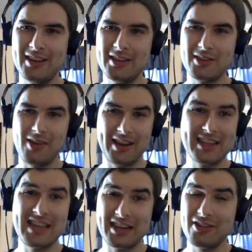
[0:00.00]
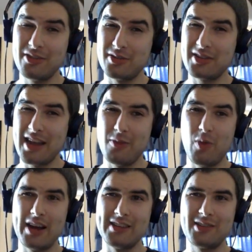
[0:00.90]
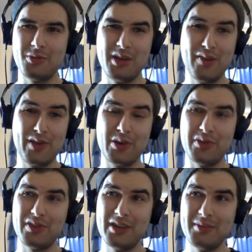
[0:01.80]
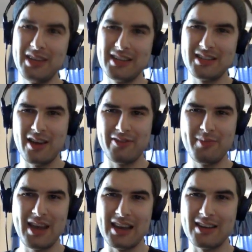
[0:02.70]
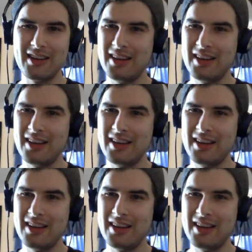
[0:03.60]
So I guess I can understand why it's so difficult for him to get stuff made.